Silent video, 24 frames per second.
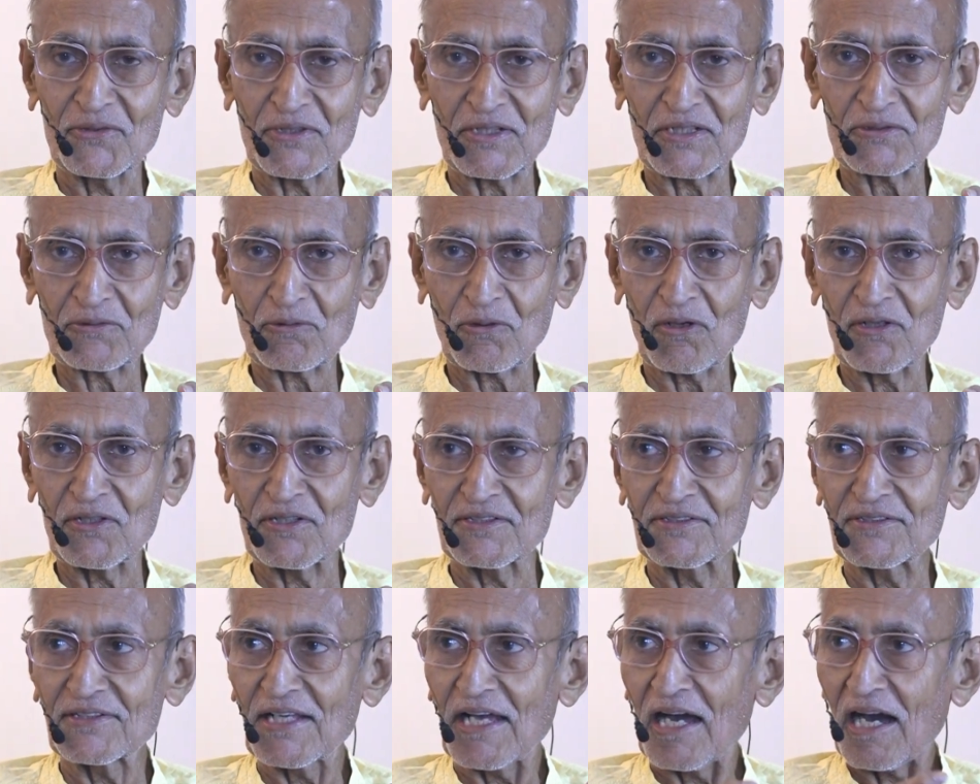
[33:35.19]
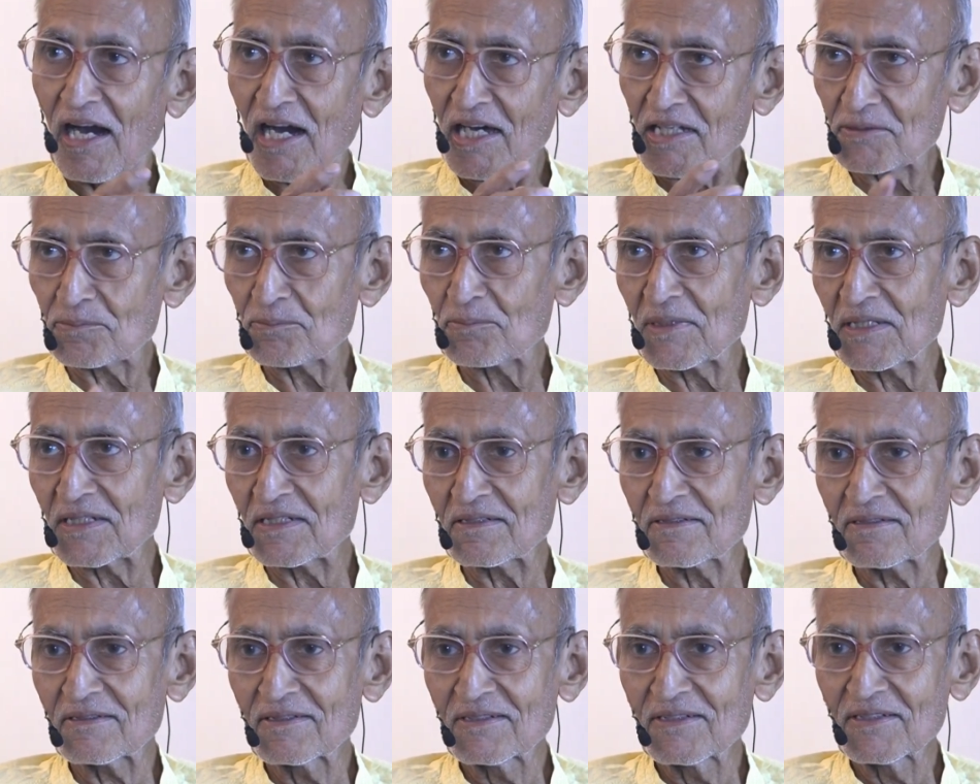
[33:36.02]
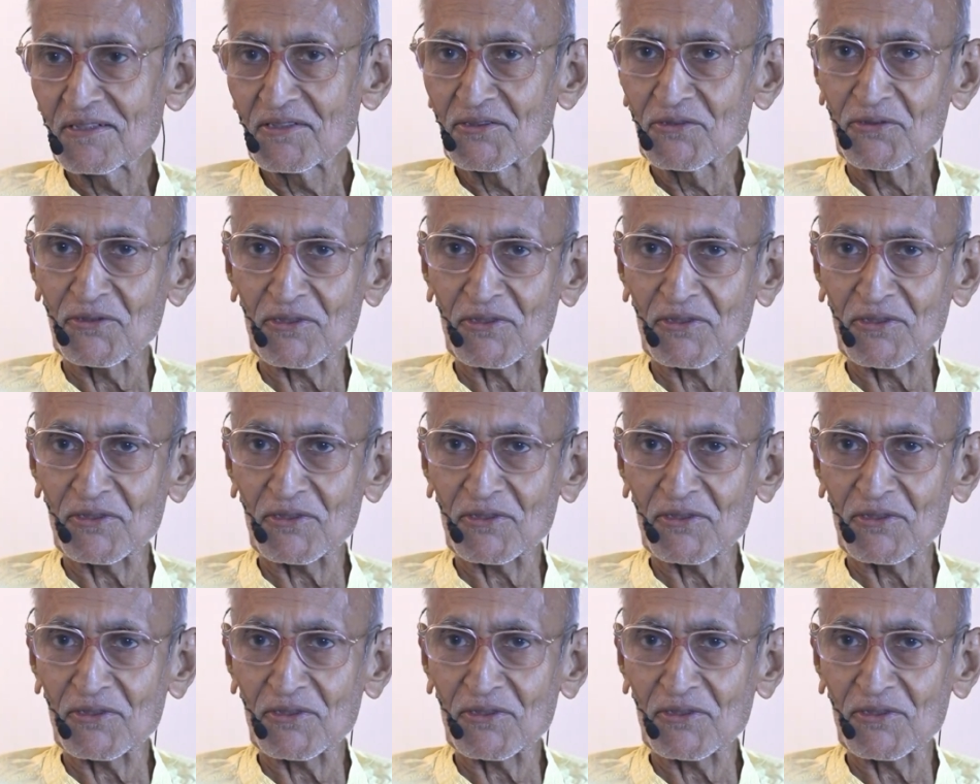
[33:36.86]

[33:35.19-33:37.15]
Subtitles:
You can call it the Atman.